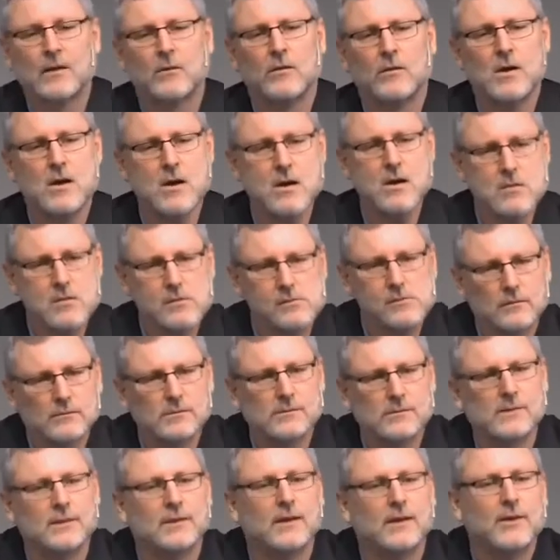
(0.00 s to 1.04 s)
Well,
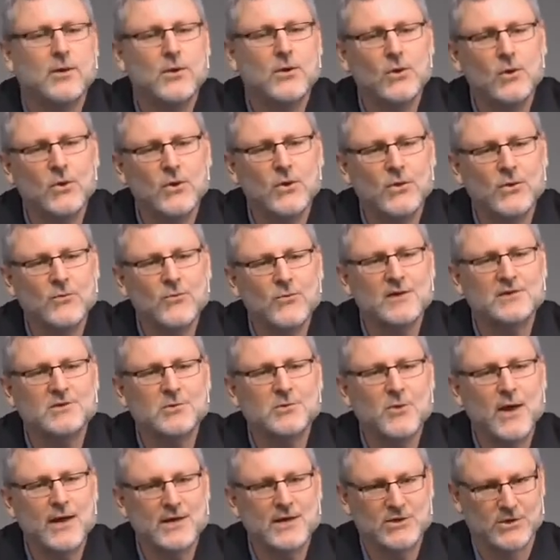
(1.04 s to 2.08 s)
you look at the
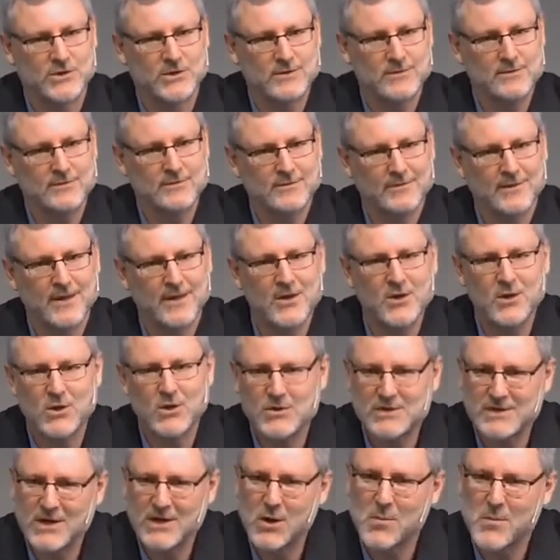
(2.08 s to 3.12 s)
resurrection and you
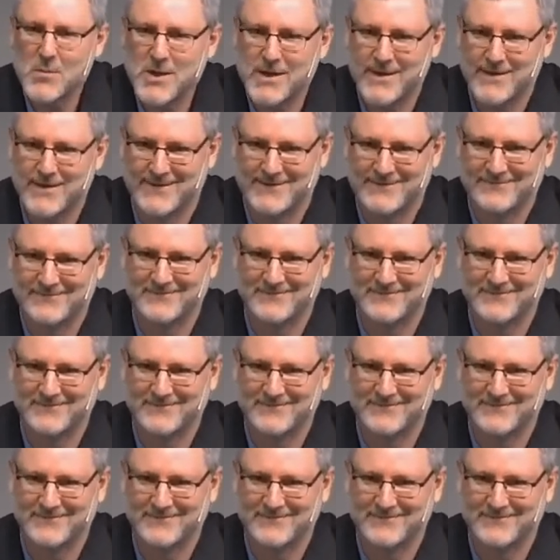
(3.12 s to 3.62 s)
tell me.